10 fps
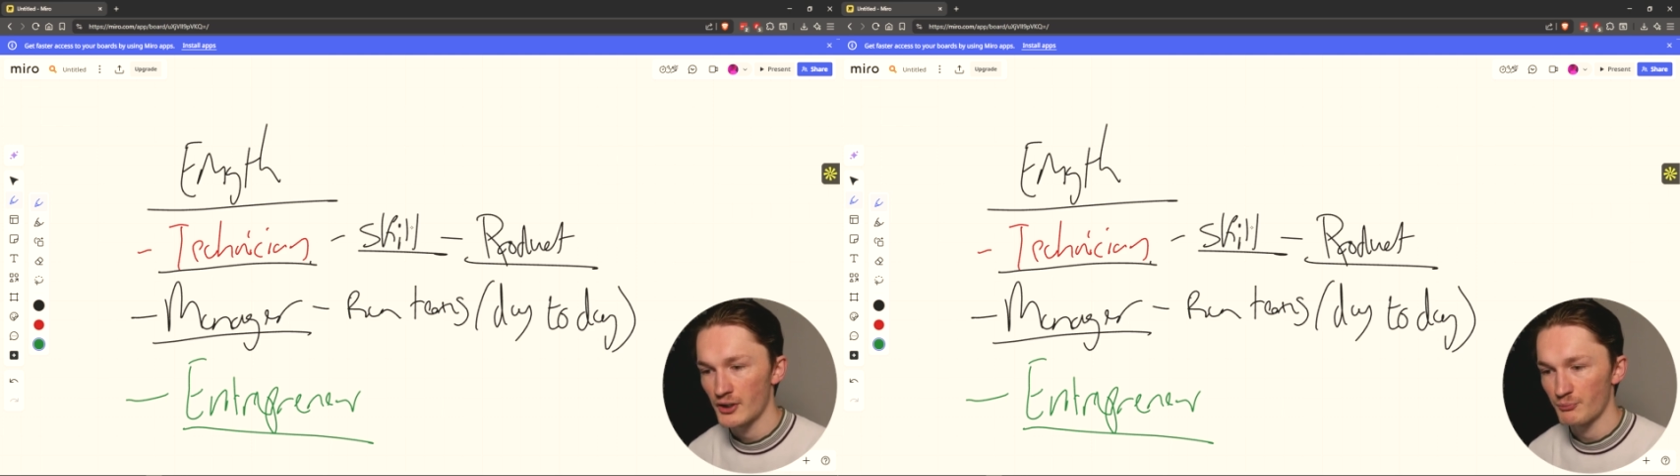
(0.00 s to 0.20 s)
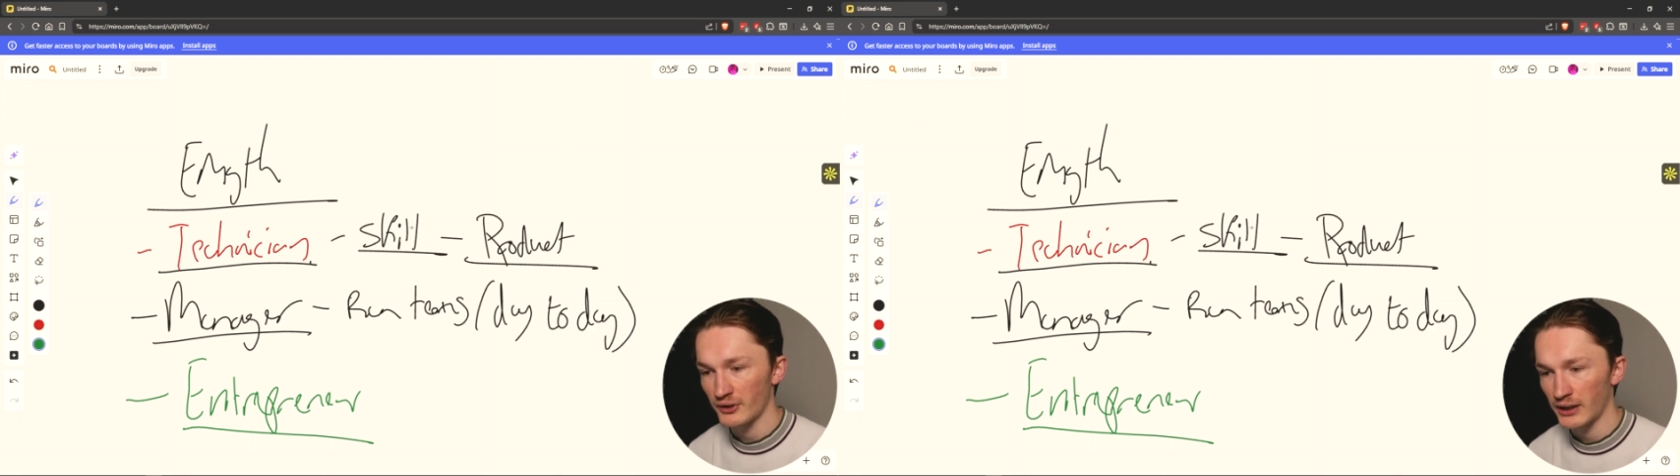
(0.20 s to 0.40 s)

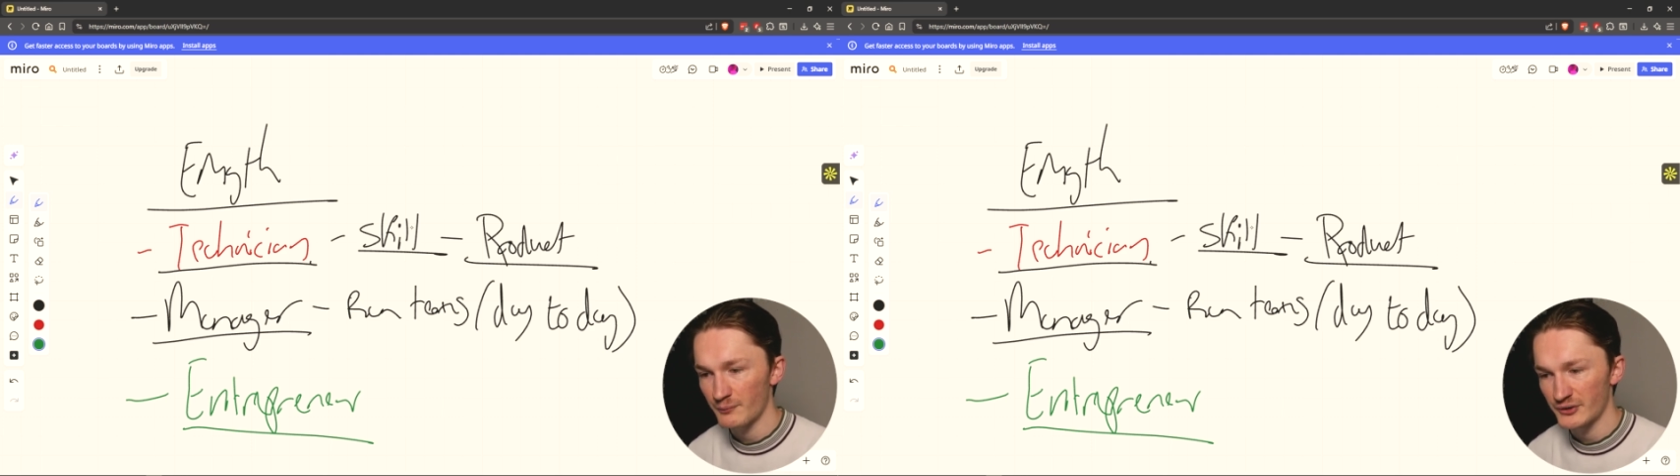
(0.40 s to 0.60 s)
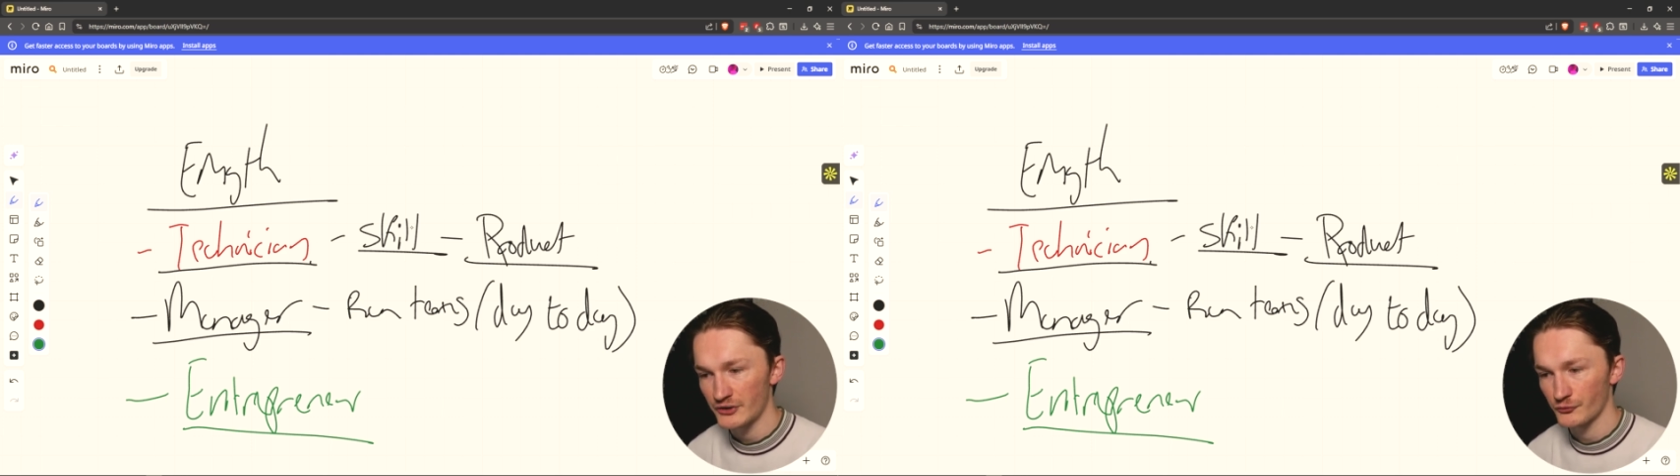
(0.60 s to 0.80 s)

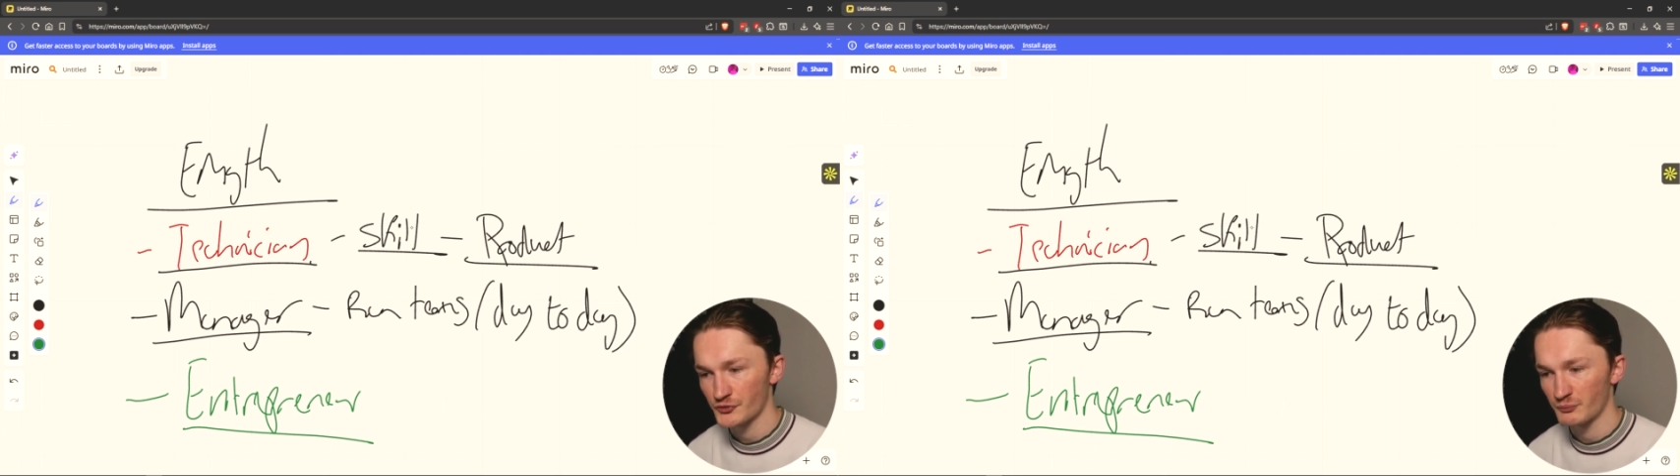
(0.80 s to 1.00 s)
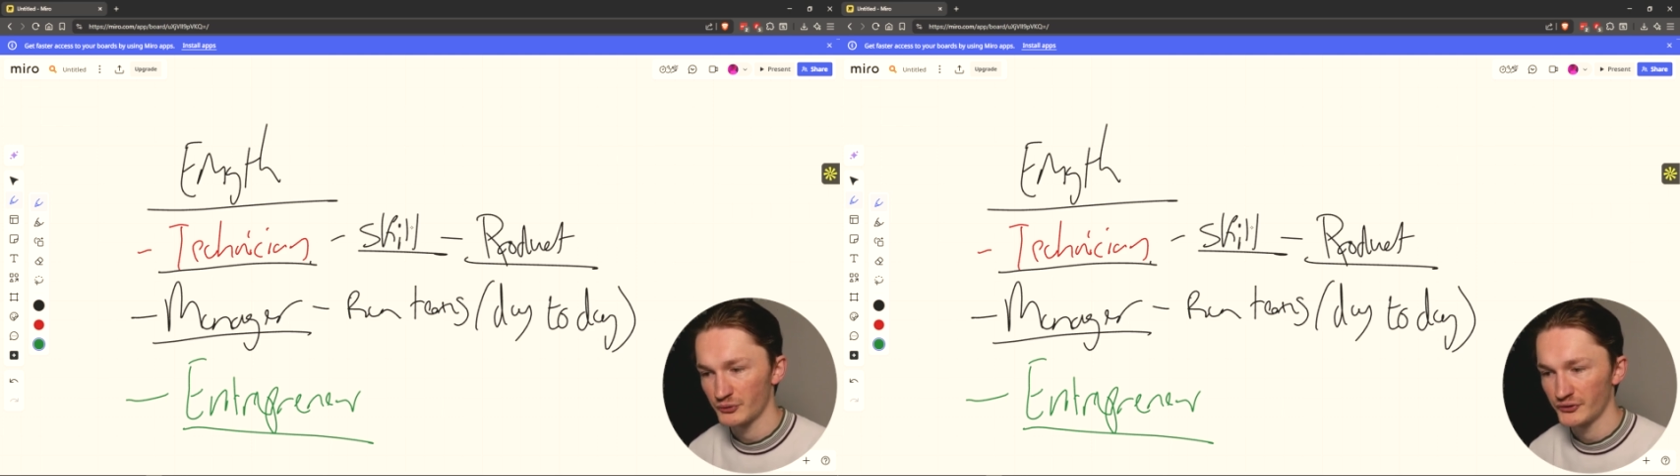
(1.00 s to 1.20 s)
becoming the
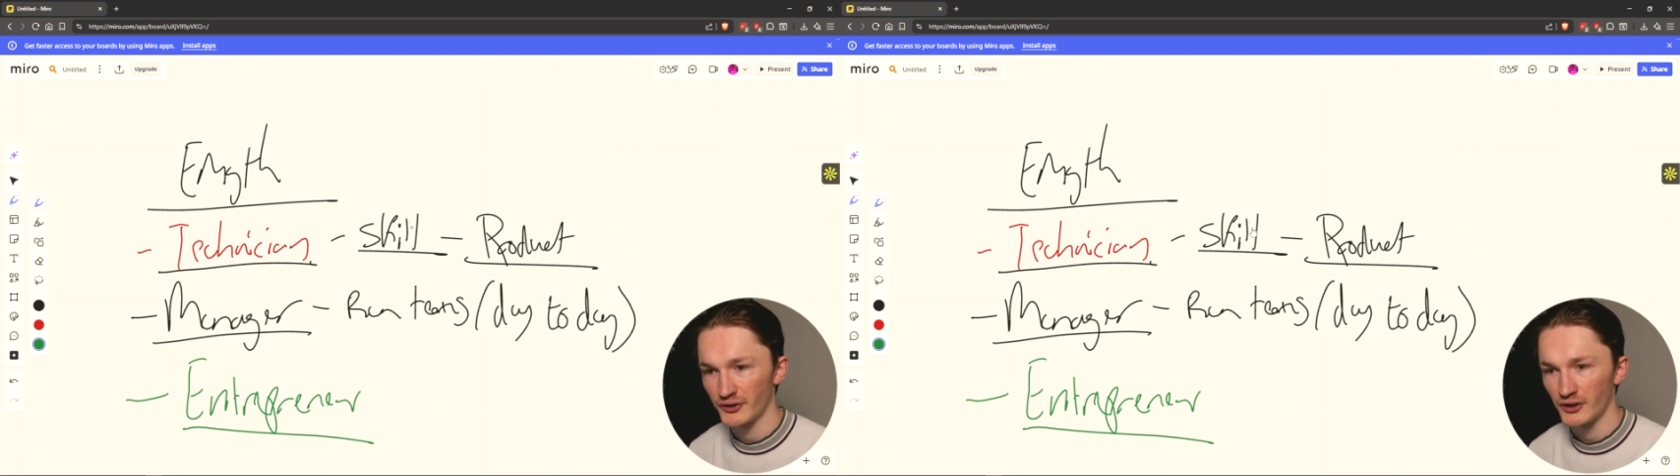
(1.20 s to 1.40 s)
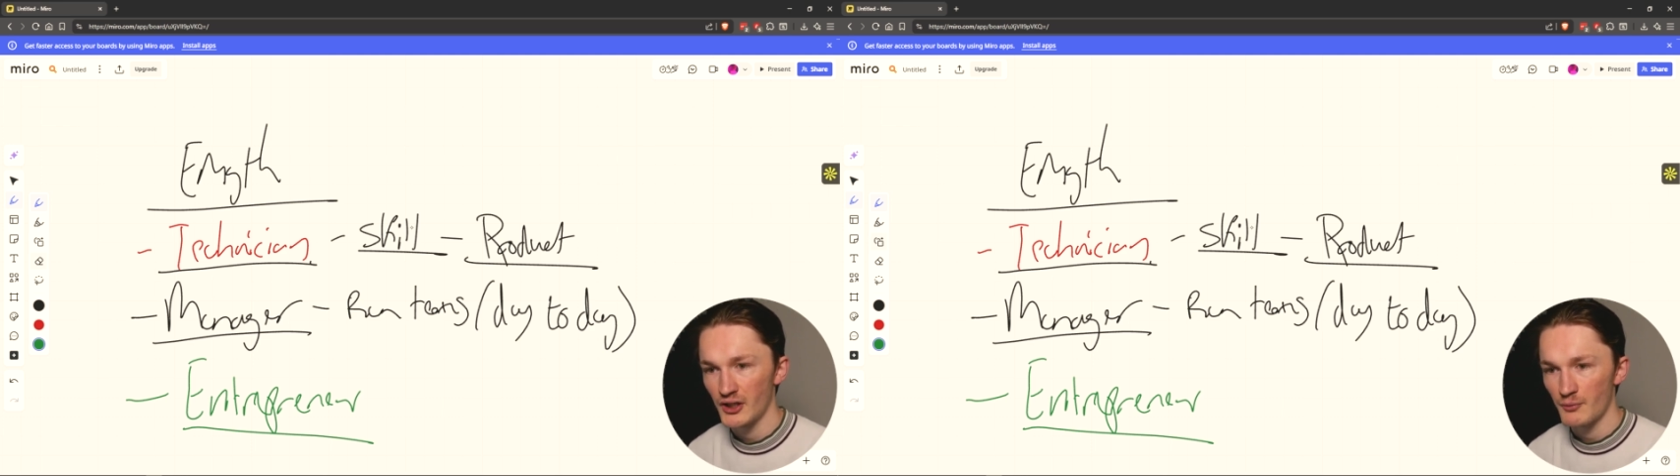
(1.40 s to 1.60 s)
entrepreneur.